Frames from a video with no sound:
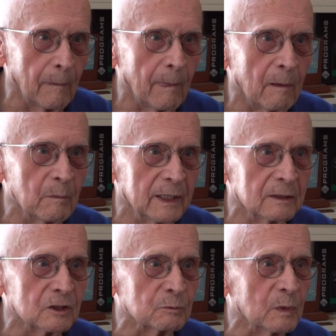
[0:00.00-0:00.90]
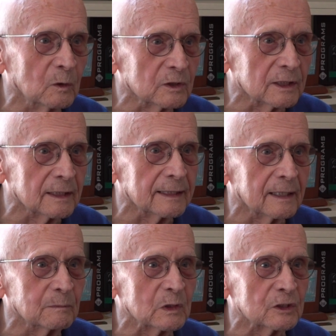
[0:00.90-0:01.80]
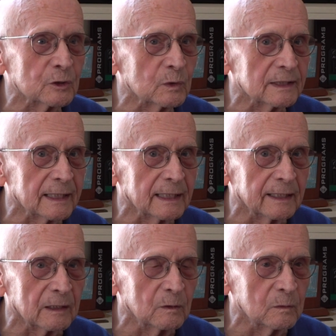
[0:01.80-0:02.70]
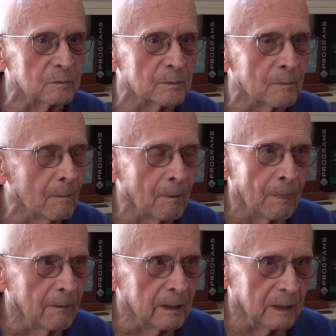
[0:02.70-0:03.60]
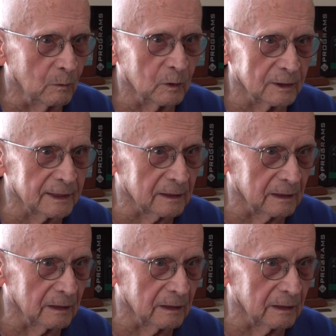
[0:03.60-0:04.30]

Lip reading: but it's most of the time, as soon as they get home, it wasn't a